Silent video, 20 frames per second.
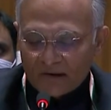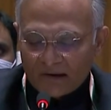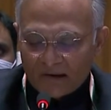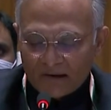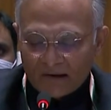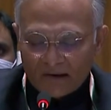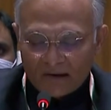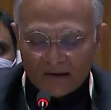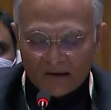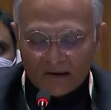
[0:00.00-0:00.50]

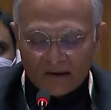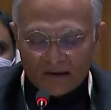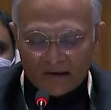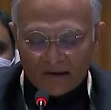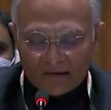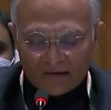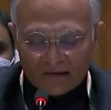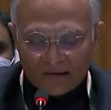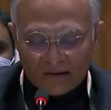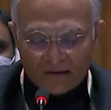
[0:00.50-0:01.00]
India
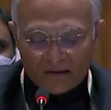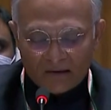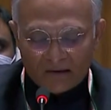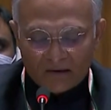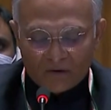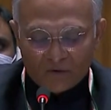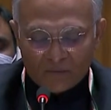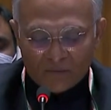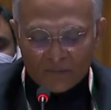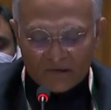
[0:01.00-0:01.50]
has taken
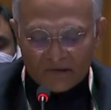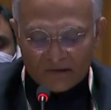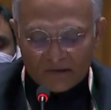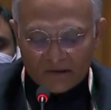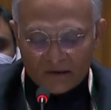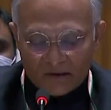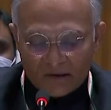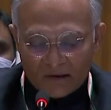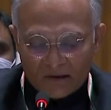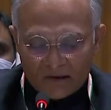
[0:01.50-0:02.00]
numerous
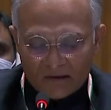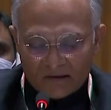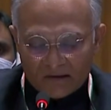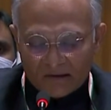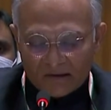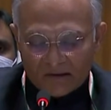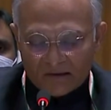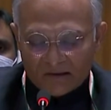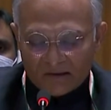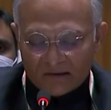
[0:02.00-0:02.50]

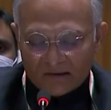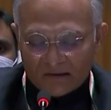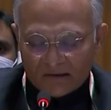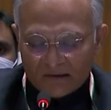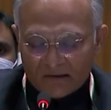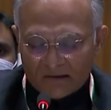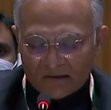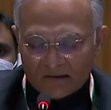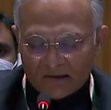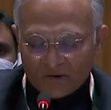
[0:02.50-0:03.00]

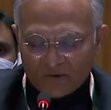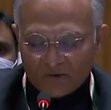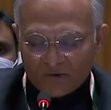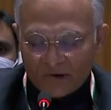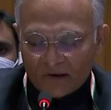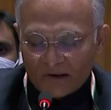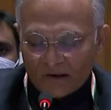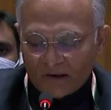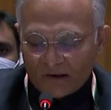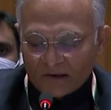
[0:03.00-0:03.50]

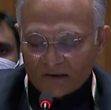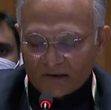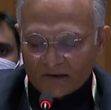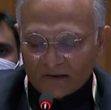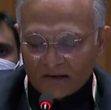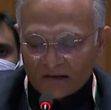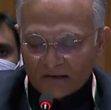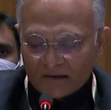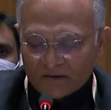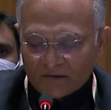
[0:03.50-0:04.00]
citizen-centric
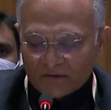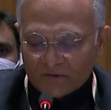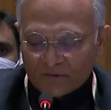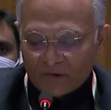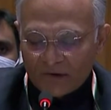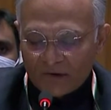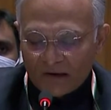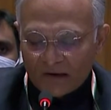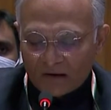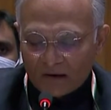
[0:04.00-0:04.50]
initiatives to
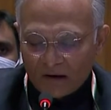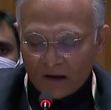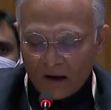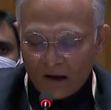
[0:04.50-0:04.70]
take